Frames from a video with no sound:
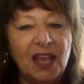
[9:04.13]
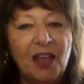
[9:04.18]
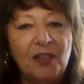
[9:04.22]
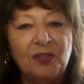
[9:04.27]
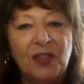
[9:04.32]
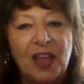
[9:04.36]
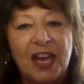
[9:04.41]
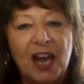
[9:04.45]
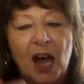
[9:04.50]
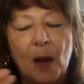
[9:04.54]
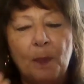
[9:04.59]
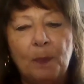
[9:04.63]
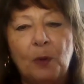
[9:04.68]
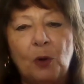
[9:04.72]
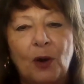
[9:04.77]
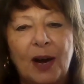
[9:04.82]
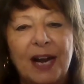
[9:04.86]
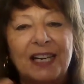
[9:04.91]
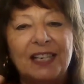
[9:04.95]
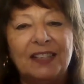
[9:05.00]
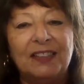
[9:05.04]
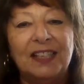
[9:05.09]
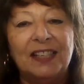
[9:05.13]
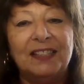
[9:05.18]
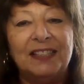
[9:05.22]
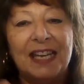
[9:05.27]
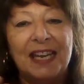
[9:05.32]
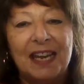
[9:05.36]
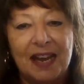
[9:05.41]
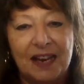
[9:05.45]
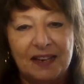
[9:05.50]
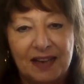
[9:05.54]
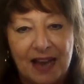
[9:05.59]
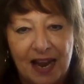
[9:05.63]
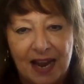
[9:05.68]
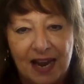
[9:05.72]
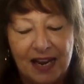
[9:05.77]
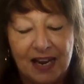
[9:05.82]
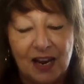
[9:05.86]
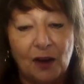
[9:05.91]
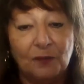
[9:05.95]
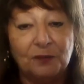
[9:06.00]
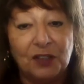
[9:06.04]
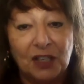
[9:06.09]
they upgraded the DNA
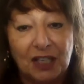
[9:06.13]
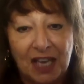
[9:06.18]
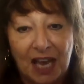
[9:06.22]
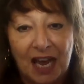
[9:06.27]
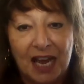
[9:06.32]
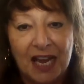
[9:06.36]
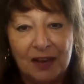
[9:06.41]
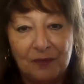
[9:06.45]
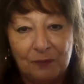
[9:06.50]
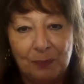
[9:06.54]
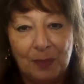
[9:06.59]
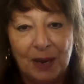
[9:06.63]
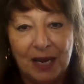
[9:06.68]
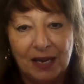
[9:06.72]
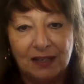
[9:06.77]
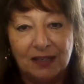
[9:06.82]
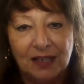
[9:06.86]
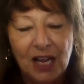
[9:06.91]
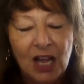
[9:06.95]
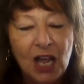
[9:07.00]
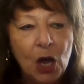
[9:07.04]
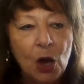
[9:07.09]
of the cavemen,